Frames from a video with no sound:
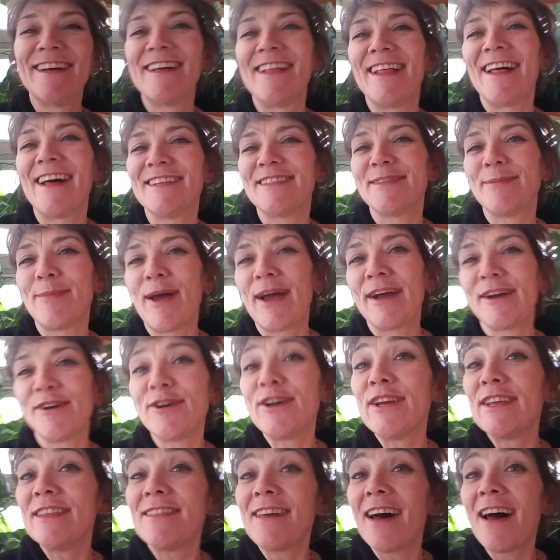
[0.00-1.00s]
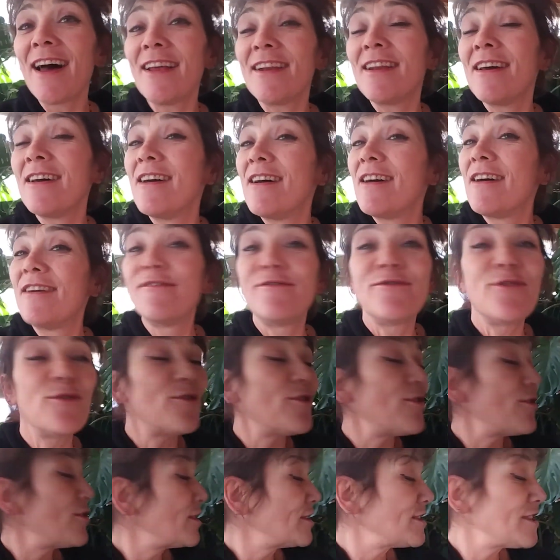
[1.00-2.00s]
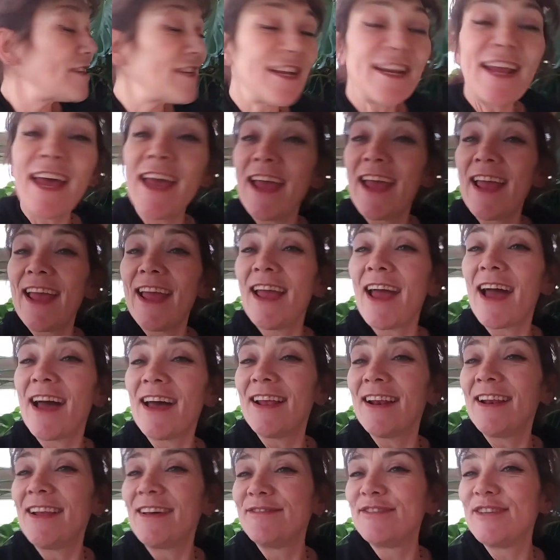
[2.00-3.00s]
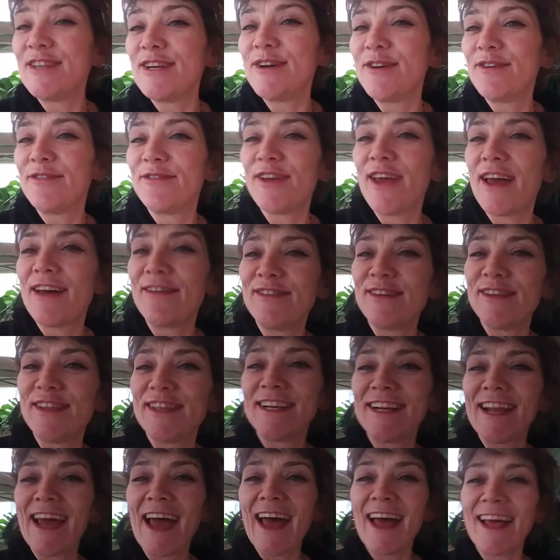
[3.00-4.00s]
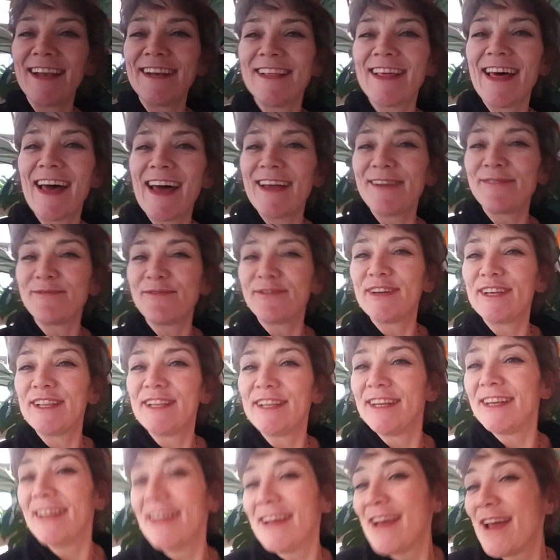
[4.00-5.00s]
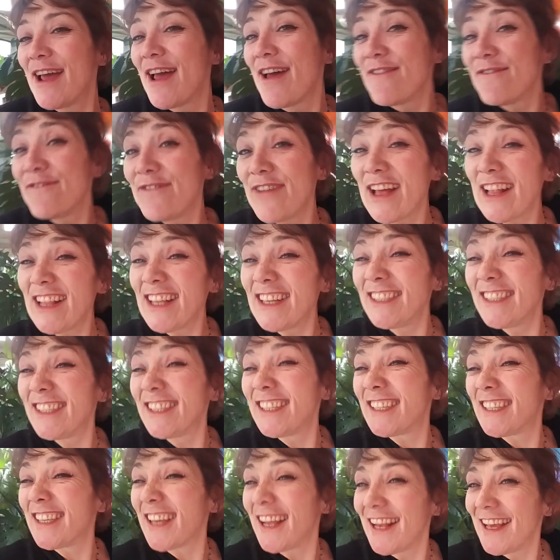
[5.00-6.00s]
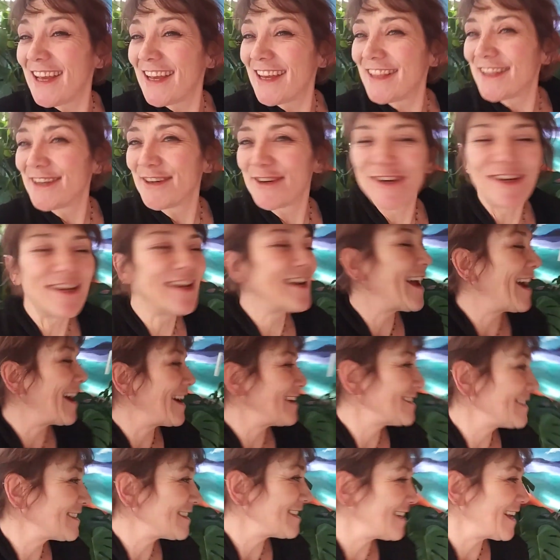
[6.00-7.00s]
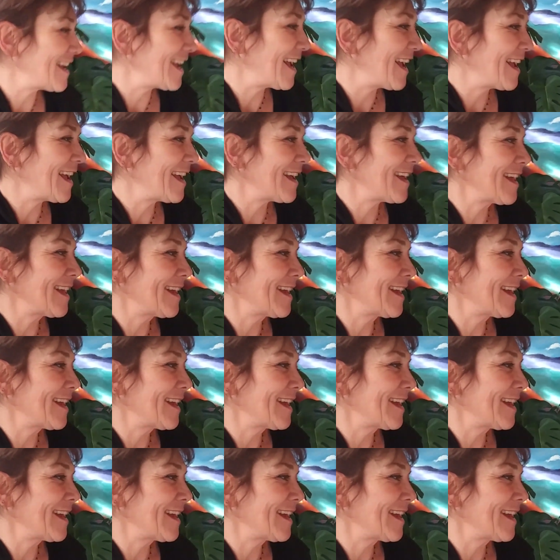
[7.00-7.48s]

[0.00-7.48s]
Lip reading: That's my green thought for today. I'd love to know if you have anything to add to that. Feeling silly in the greenhouse today.